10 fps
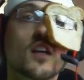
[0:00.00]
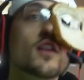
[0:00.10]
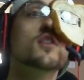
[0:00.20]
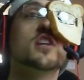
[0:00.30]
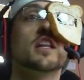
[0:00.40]

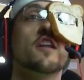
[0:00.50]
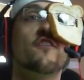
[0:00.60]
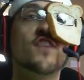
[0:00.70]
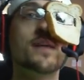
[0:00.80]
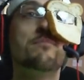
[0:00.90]
Use your little
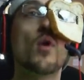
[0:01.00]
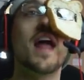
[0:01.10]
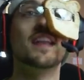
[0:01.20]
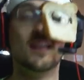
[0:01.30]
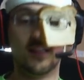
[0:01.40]
feet,
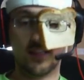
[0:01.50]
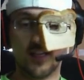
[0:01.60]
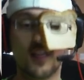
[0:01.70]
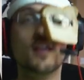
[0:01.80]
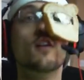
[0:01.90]
Bread.
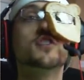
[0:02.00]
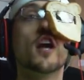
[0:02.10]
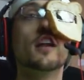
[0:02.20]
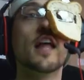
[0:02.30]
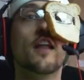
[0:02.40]
Use
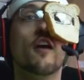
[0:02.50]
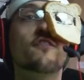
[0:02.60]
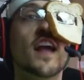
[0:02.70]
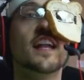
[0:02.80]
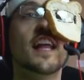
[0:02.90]
your little
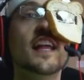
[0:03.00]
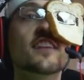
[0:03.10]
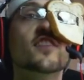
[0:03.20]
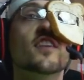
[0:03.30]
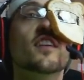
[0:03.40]

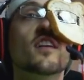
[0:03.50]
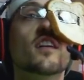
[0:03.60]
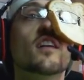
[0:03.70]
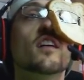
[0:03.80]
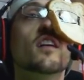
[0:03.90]
feeties.
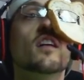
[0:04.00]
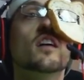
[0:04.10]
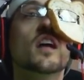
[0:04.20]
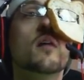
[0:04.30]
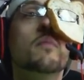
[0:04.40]

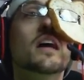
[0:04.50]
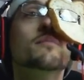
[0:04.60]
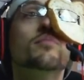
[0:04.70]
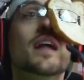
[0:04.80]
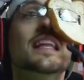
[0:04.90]
Come
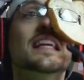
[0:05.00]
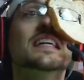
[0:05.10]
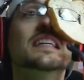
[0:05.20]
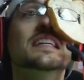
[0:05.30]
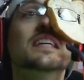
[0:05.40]
on,
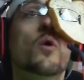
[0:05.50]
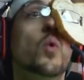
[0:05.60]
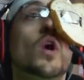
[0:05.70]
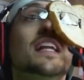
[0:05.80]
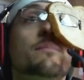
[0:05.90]
Breddy.
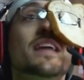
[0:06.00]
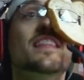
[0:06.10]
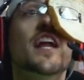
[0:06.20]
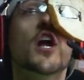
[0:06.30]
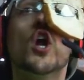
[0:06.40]
We're gonna be
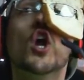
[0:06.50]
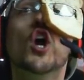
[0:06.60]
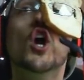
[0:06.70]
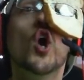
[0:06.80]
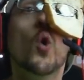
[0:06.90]
there.
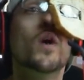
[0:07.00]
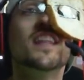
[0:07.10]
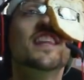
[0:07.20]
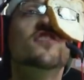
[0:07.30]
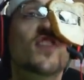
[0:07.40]
One
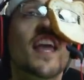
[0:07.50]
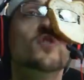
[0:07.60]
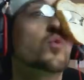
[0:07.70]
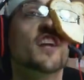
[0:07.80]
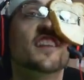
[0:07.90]
of these
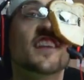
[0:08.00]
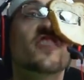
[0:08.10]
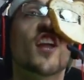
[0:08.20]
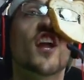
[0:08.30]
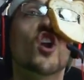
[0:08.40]
days, we're gonna
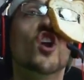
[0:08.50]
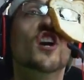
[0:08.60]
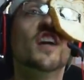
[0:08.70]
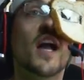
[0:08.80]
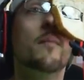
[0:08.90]
get there.
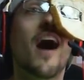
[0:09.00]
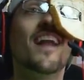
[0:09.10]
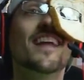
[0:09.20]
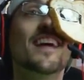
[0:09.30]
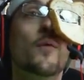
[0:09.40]
Come on.
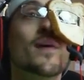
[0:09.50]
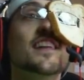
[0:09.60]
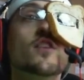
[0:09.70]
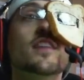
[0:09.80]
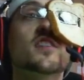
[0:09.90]
We
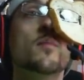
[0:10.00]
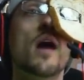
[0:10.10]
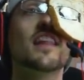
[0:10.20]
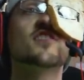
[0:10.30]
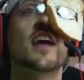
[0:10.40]
can do this. Come
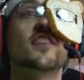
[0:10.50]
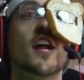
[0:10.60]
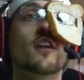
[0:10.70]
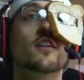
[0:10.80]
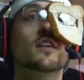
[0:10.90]
on, let's get
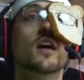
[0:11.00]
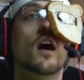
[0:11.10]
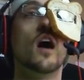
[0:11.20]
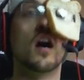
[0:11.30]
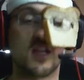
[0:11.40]
there.
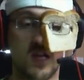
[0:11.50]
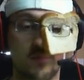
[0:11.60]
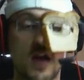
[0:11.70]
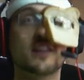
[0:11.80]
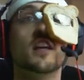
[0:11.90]
Aw, oh,
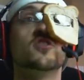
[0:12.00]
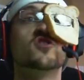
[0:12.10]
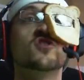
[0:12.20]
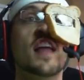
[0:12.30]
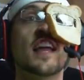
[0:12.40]
come on, you
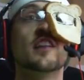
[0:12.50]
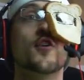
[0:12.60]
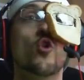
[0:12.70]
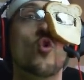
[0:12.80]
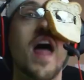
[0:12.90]
stinking
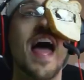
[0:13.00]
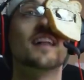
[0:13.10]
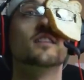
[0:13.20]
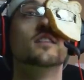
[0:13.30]
little rat.